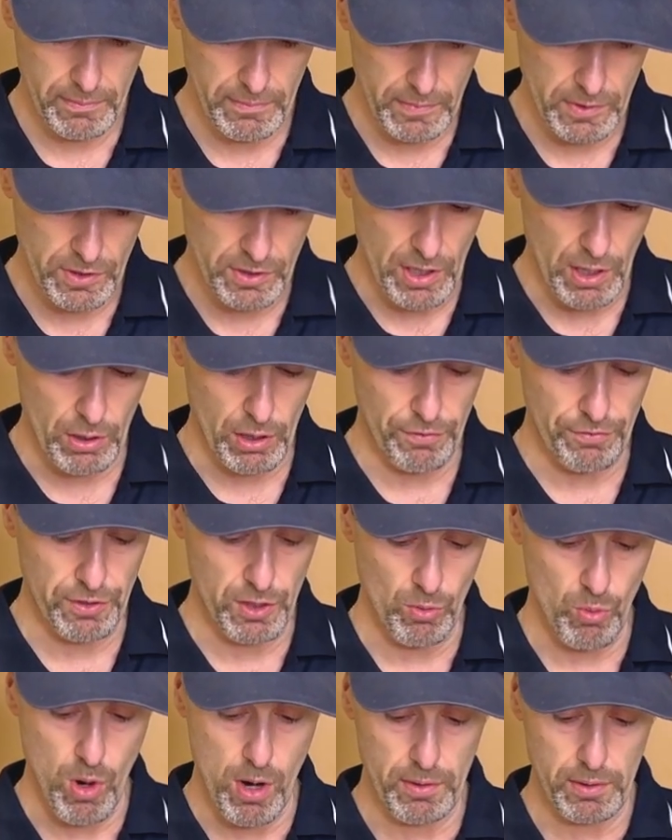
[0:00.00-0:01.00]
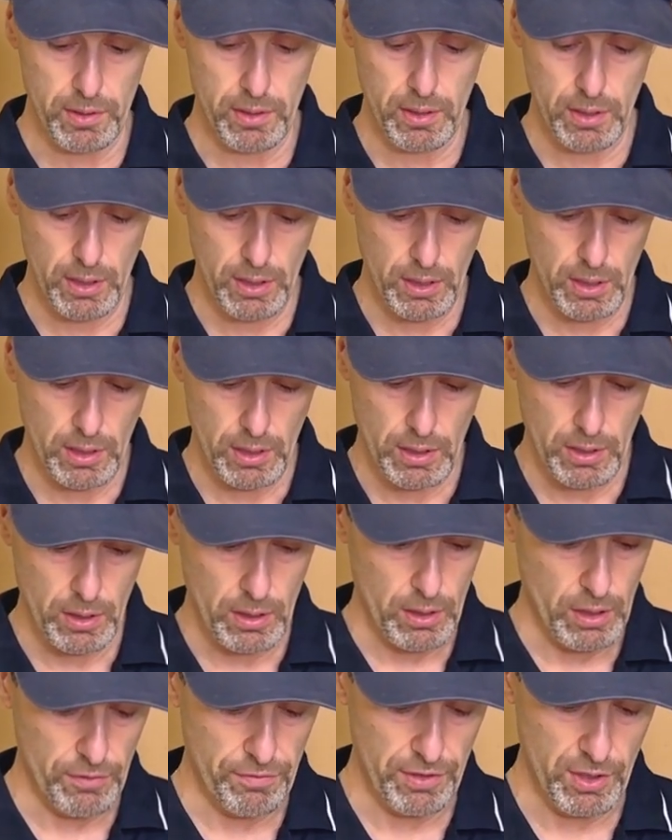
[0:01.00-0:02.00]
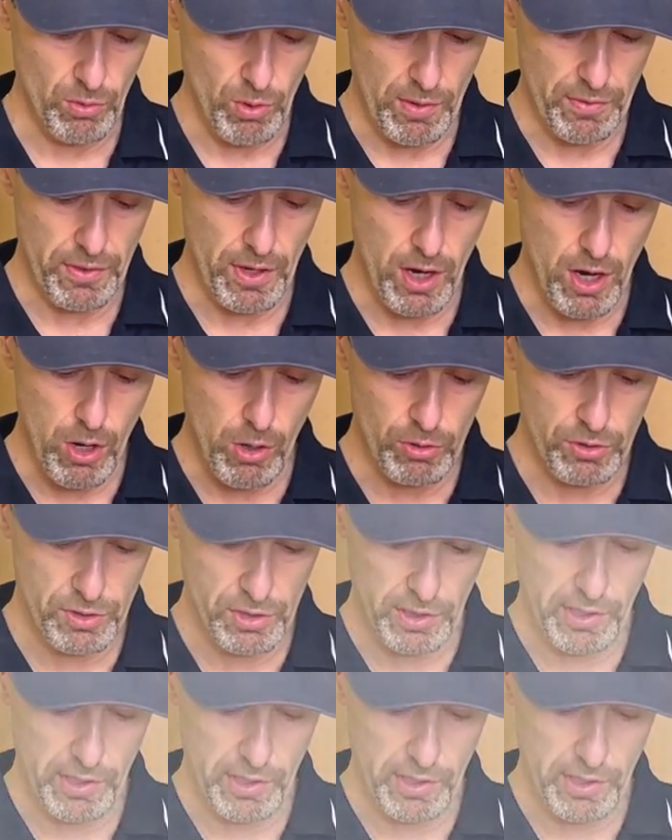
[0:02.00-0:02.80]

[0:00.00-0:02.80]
so if you want the holes to